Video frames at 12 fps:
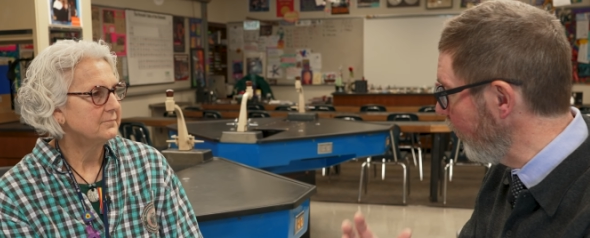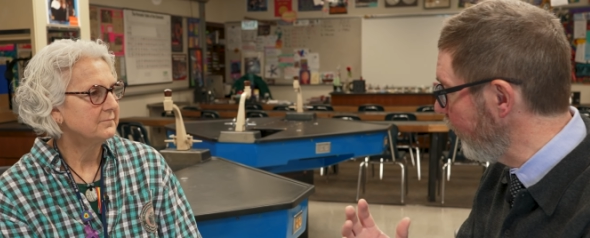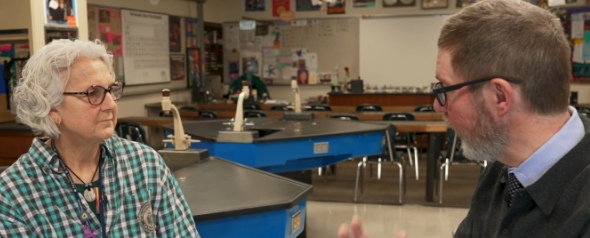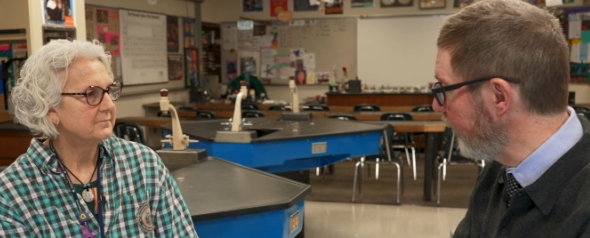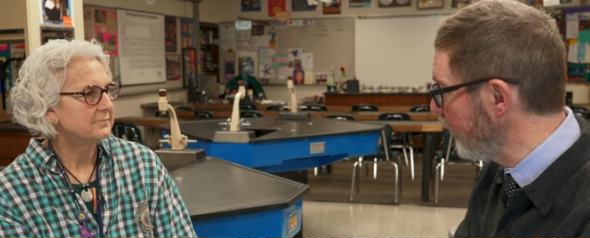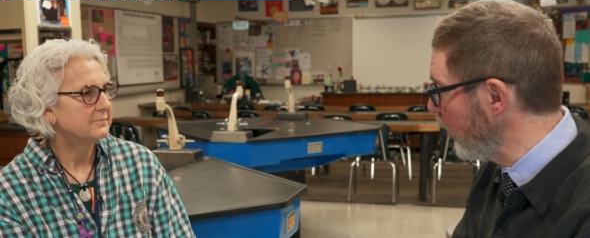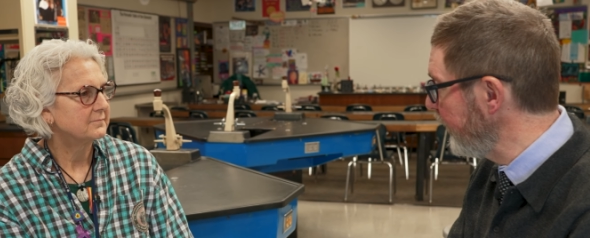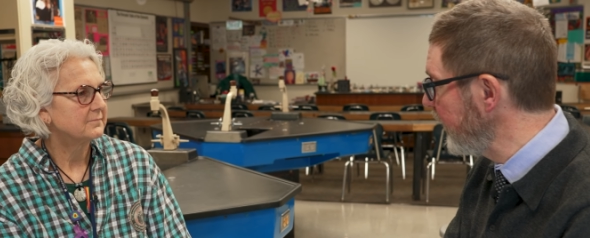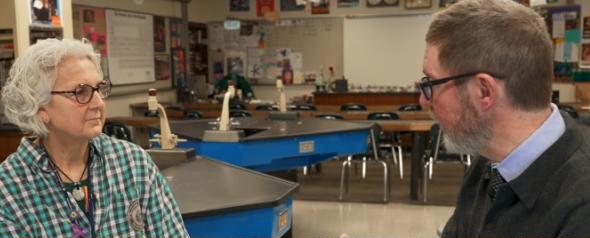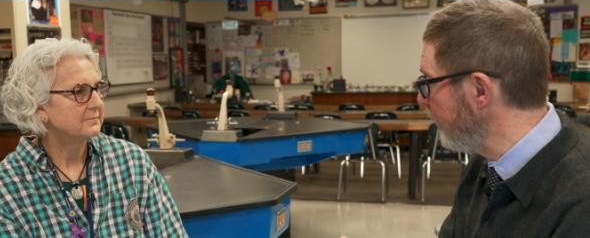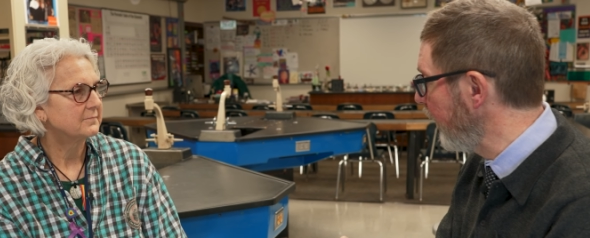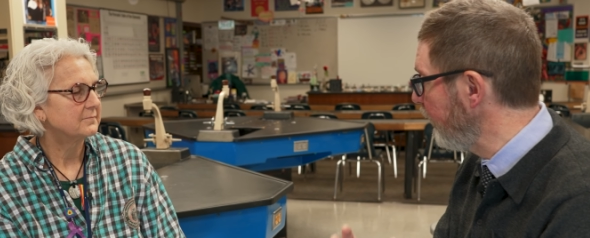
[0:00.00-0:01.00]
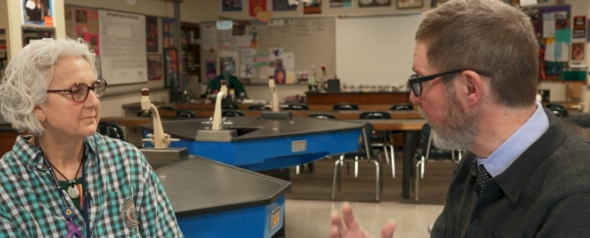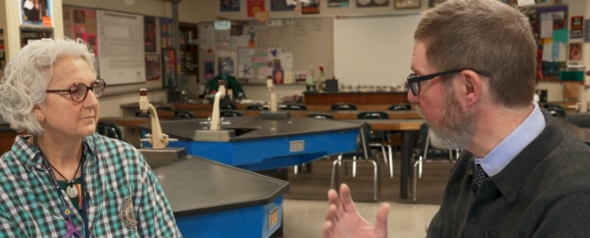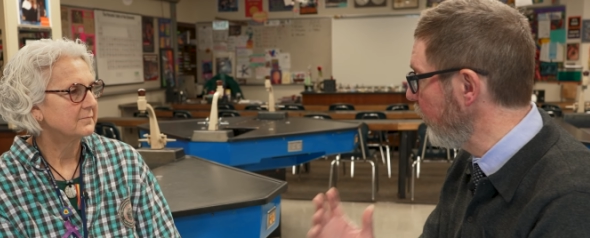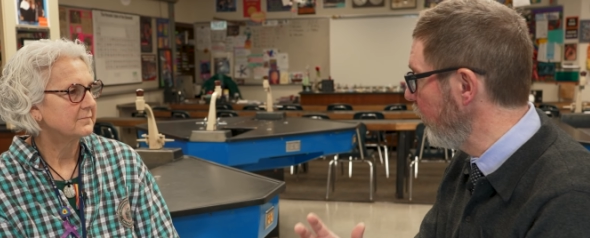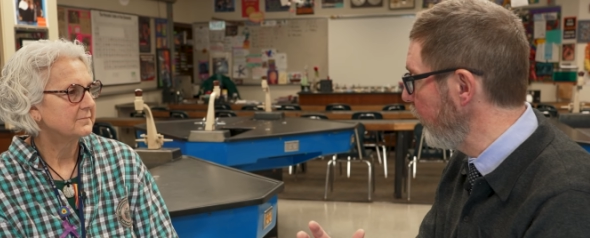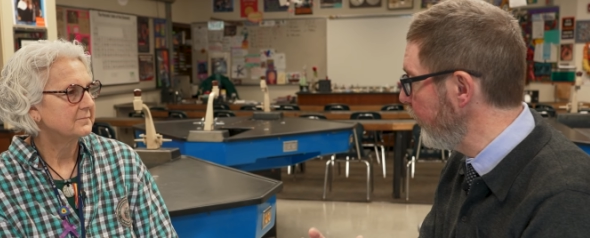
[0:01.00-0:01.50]
Speaker 1: from Bloomington Public
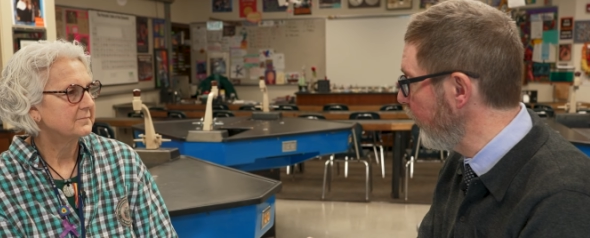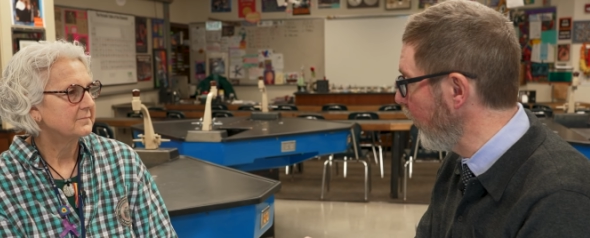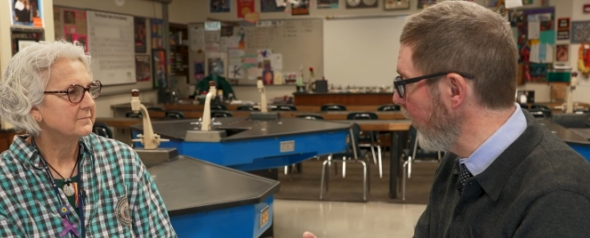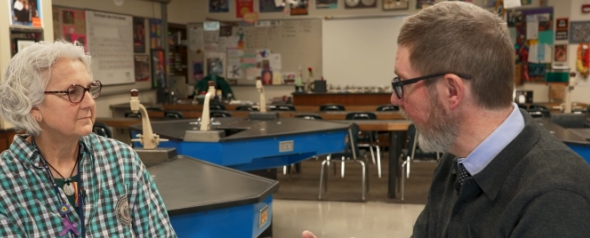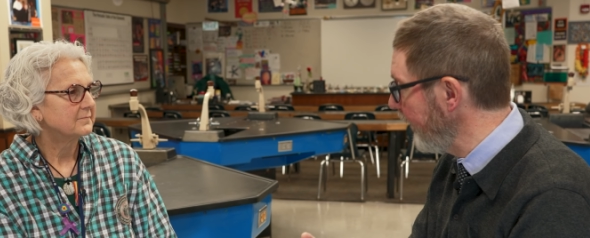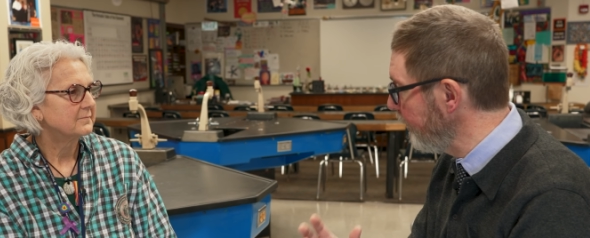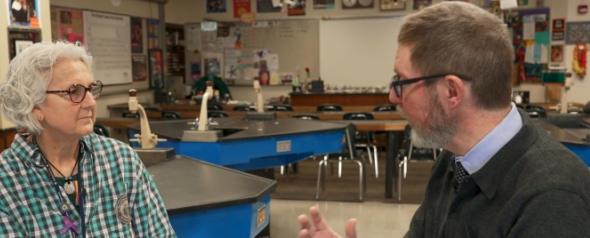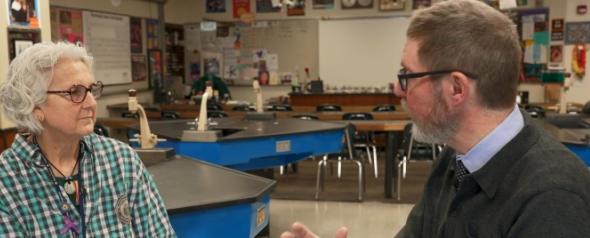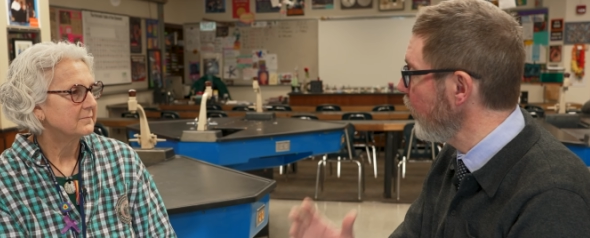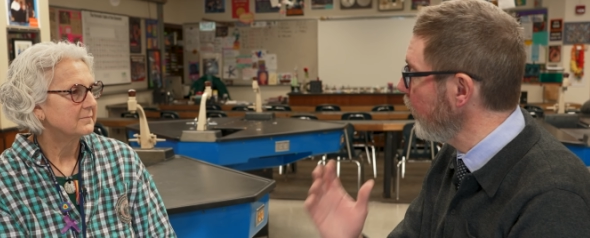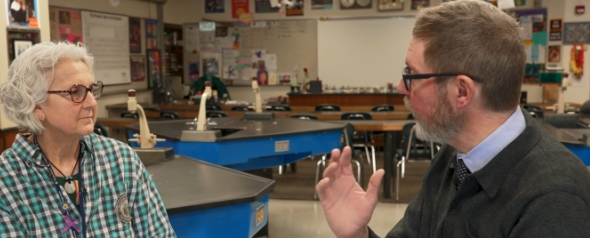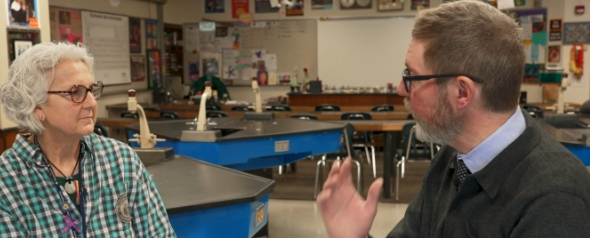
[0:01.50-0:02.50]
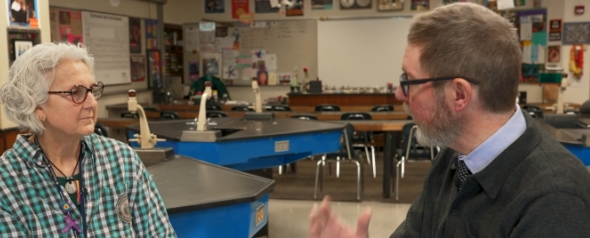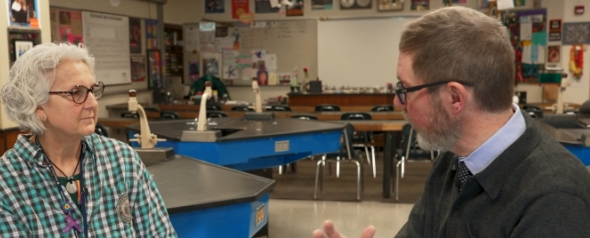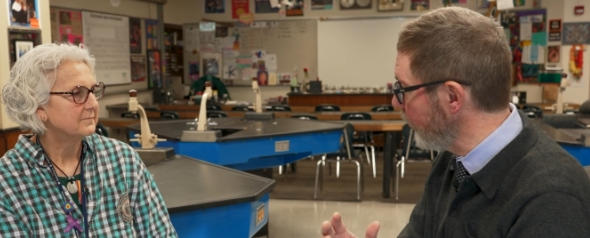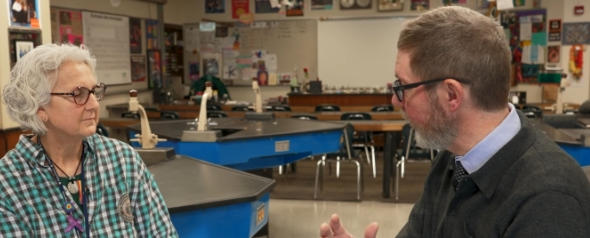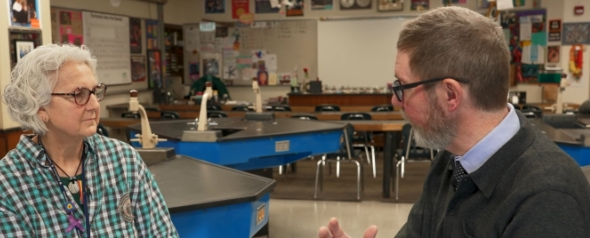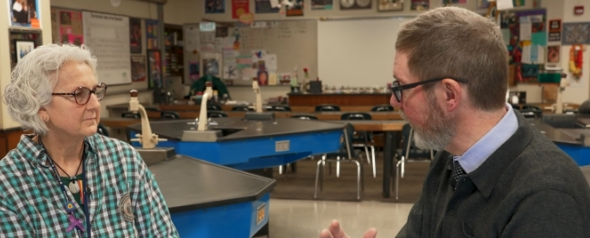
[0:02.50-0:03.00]
Schools for Ed Minnesota's
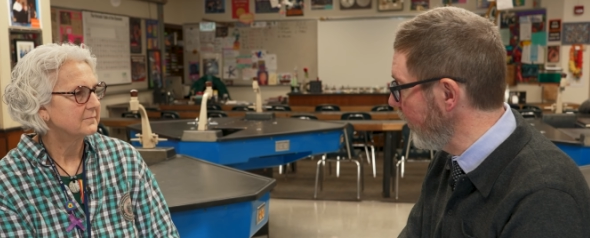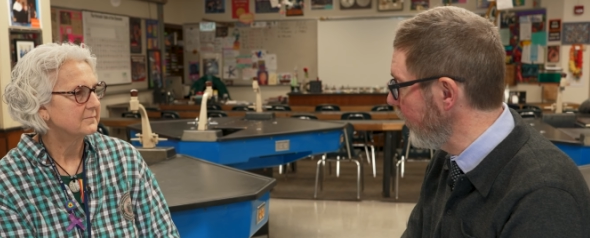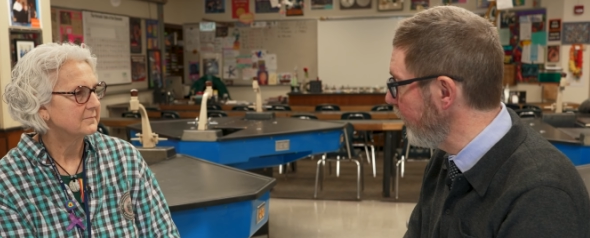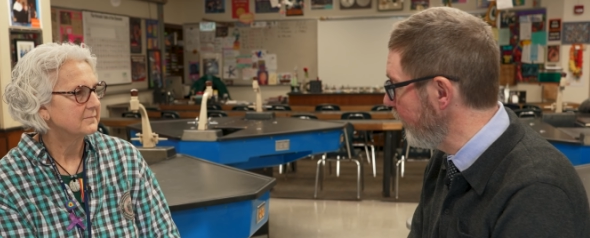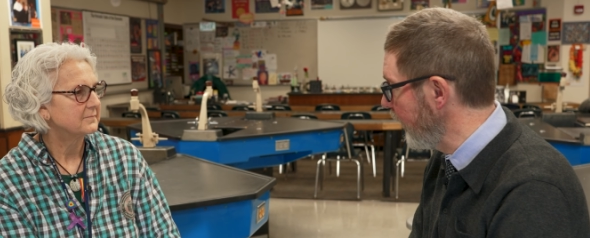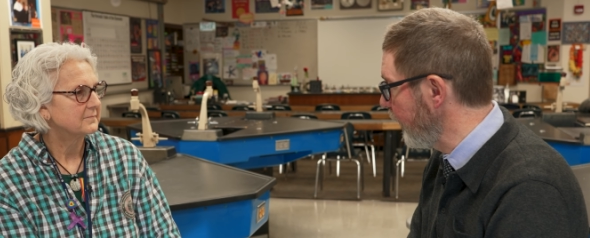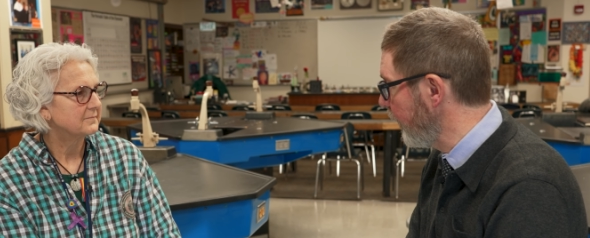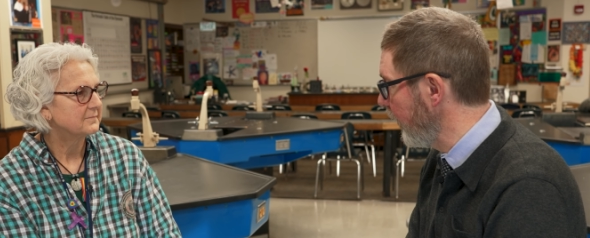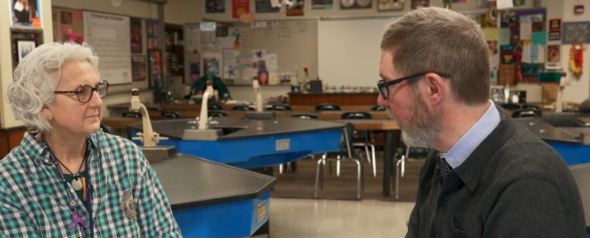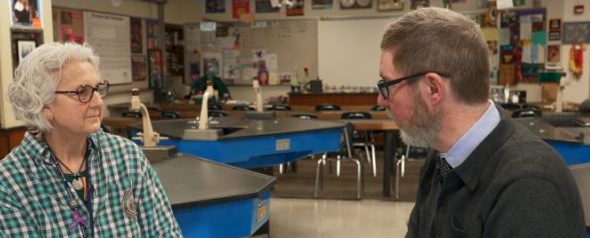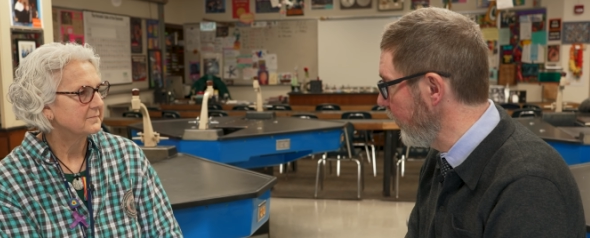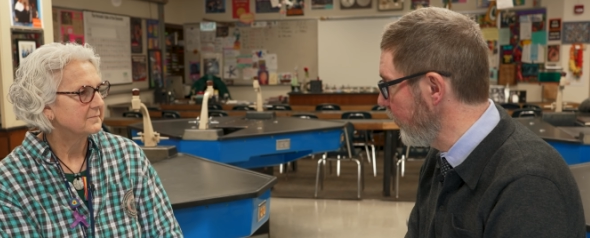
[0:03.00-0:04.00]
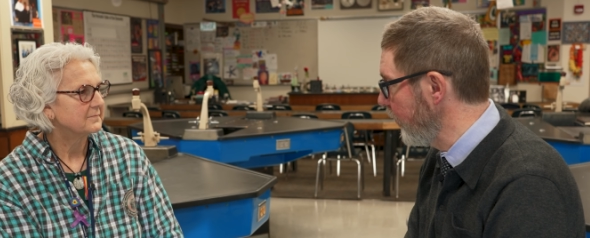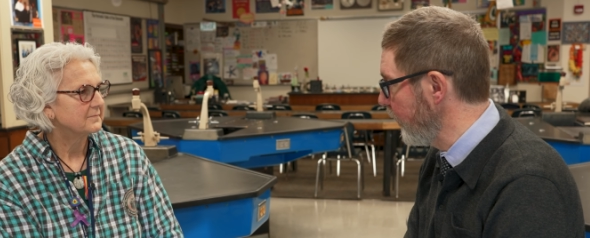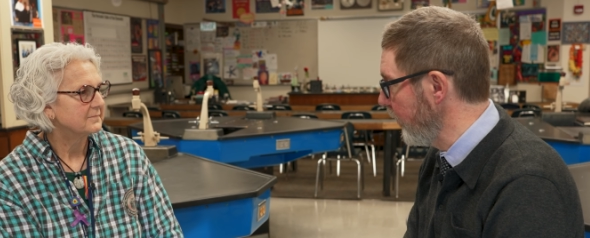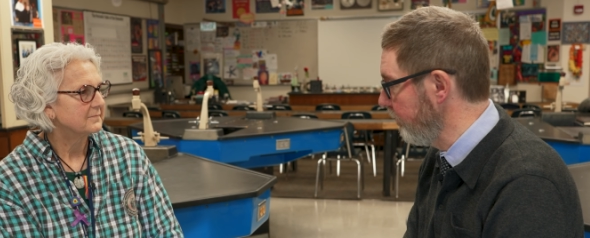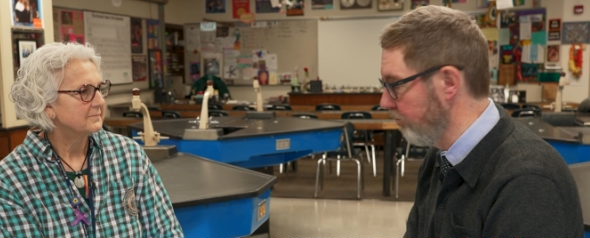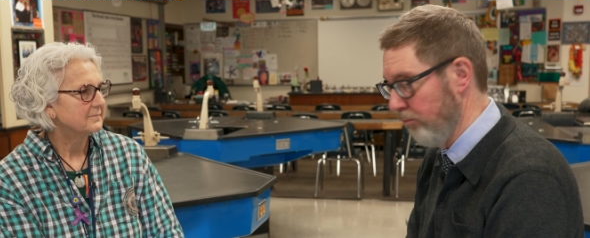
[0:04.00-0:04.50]
Teacher of the Year this year, which is an